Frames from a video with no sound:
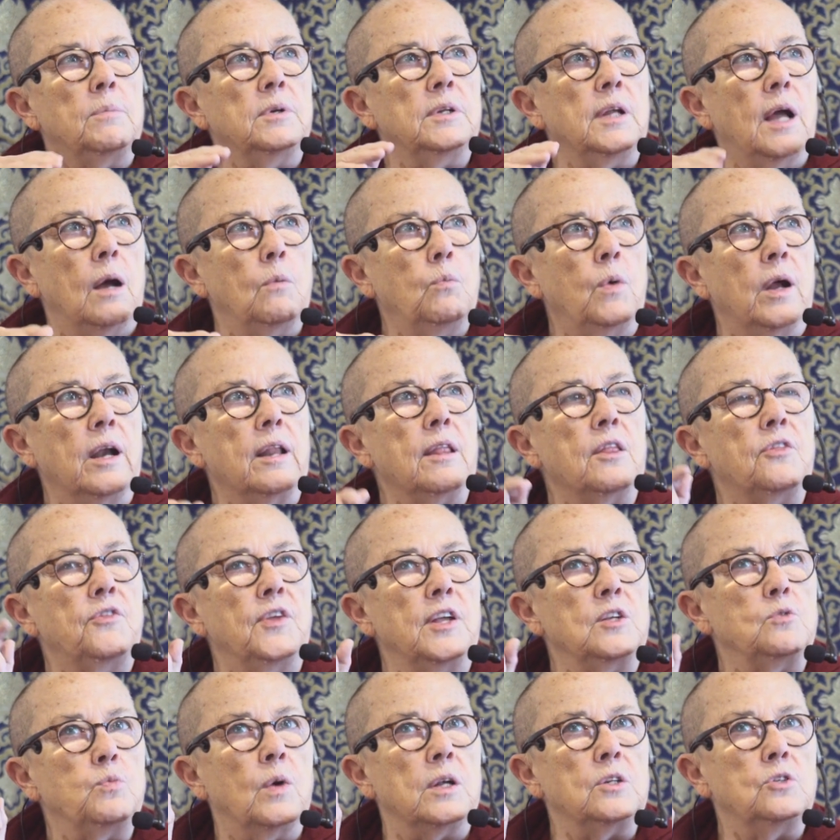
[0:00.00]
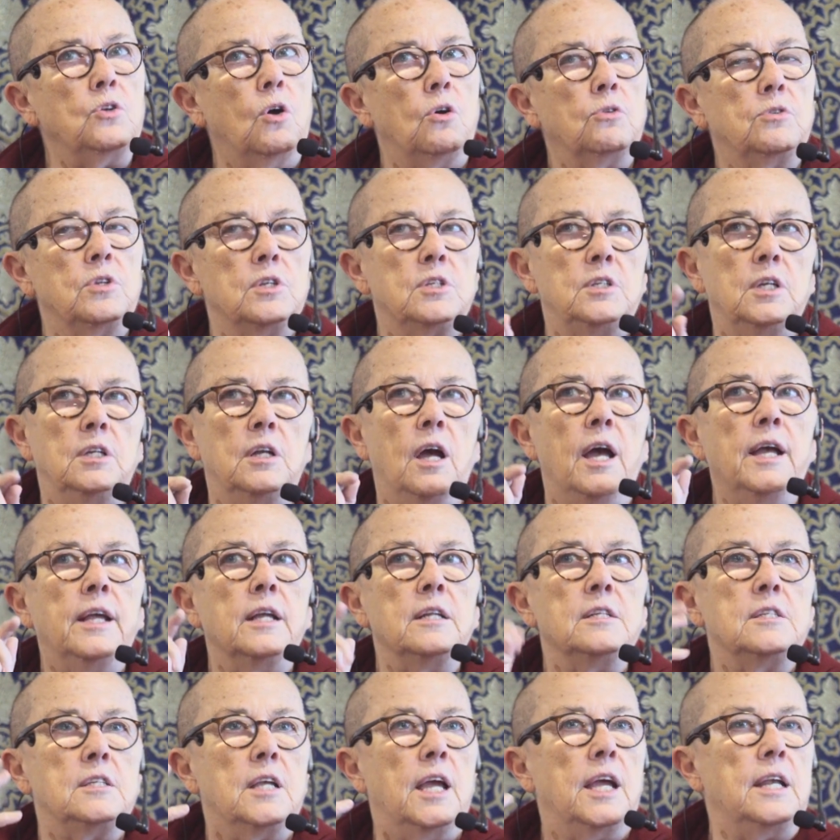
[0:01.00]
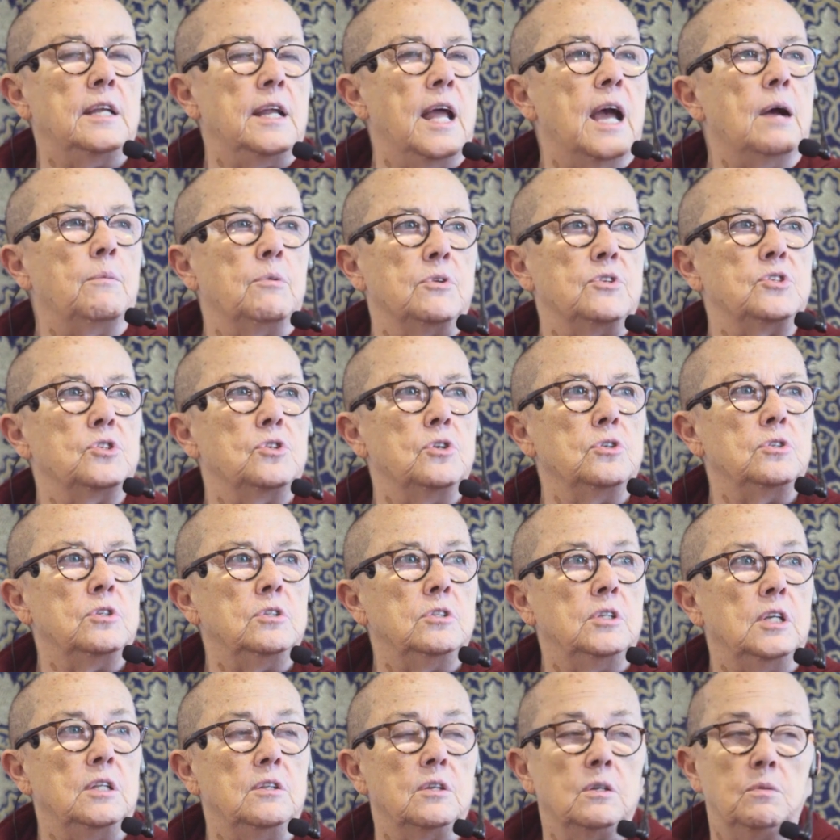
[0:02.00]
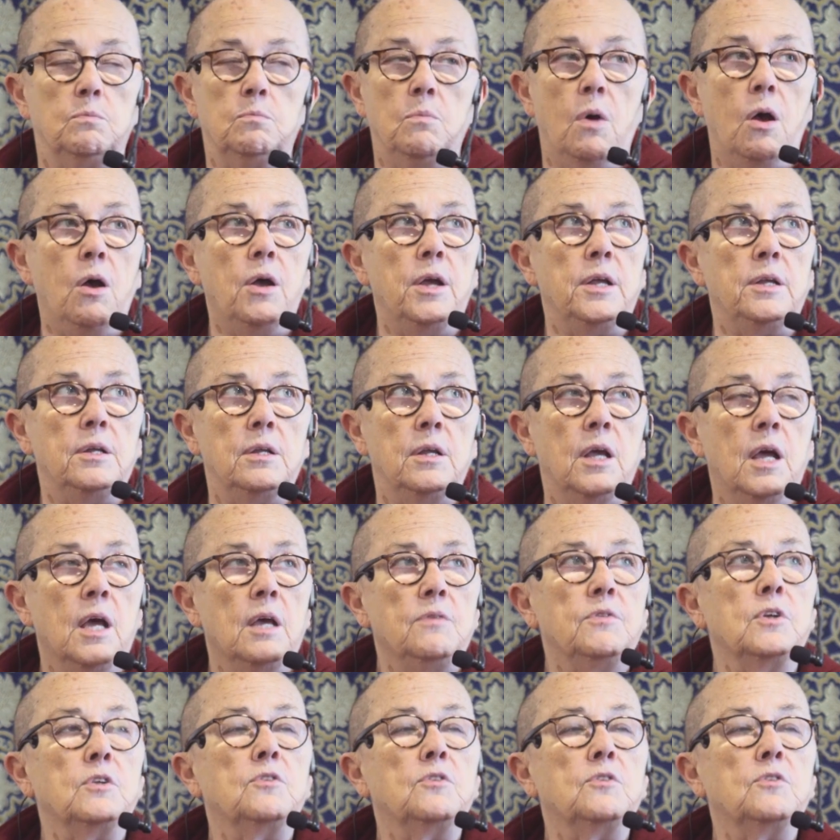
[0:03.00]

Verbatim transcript: But one of the things one doctor said, I can say now with certainty that mind,